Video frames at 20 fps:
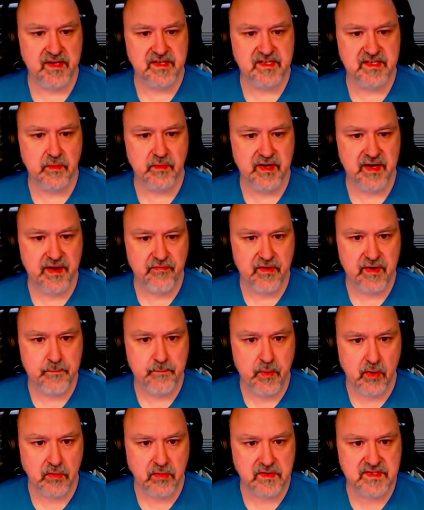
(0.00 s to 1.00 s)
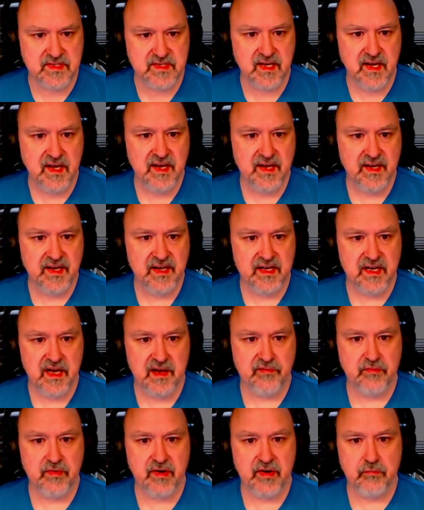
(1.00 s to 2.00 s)
So in every box, in
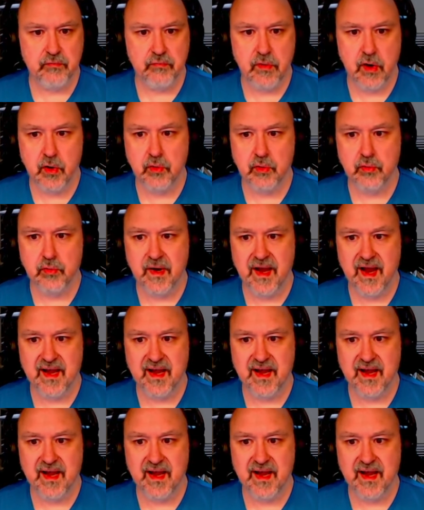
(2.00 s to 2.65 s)
every row,